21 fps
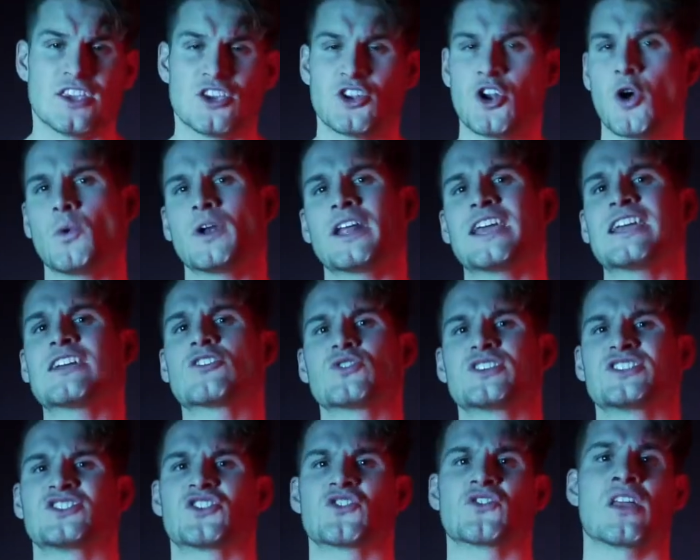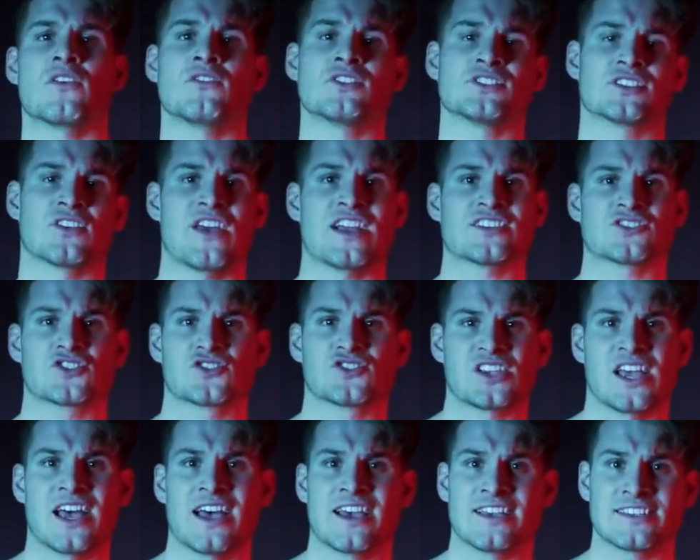You don't want to increase your levels of
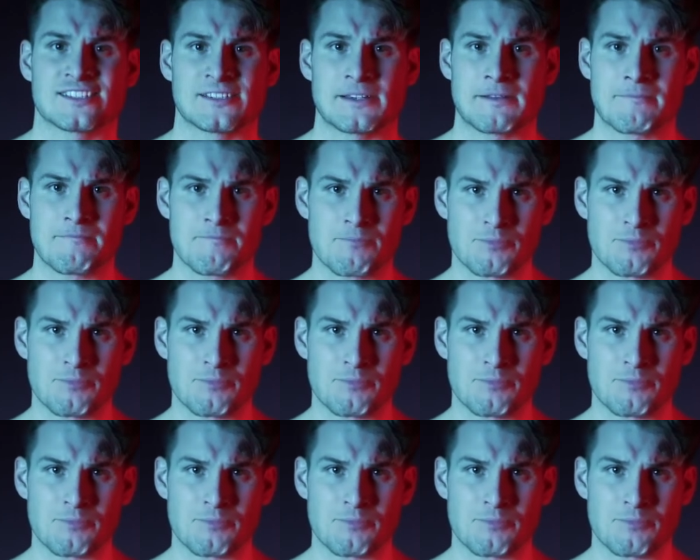exercise